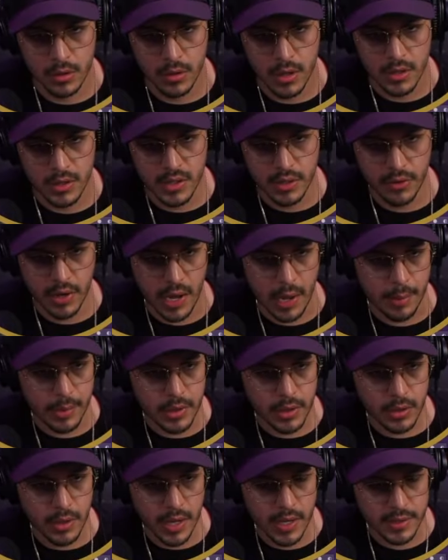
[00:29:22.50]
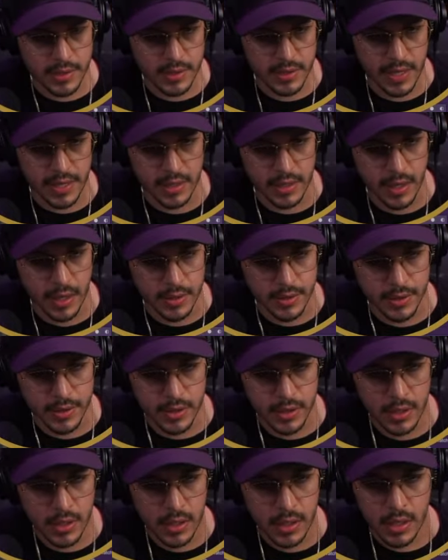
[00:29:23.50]
Has this ever happened to you guys? This is like nuts.
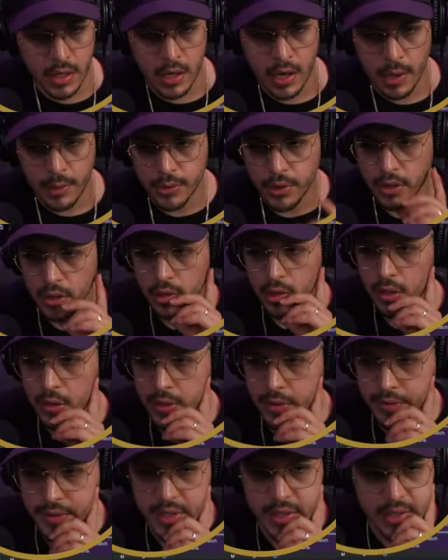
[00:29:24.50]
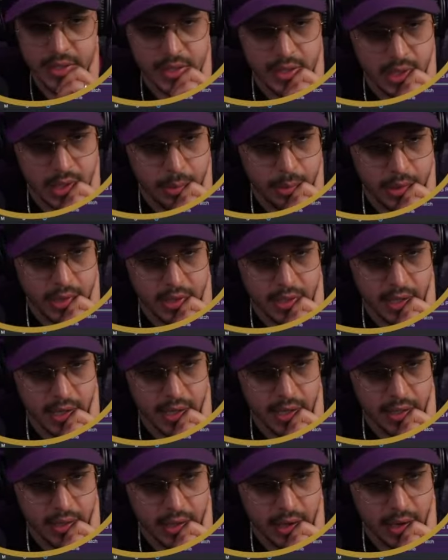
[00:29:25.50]
I'm trying to load a VST, but it's
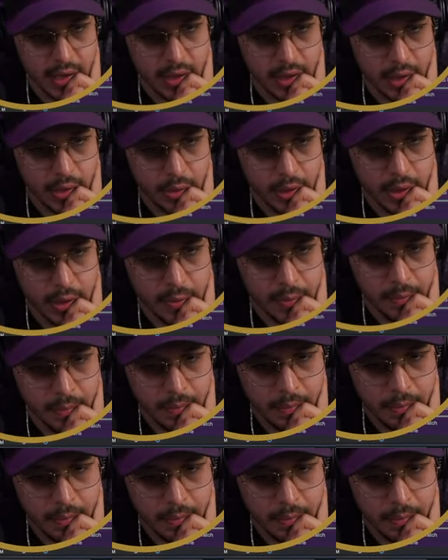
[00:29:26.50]
like not loading.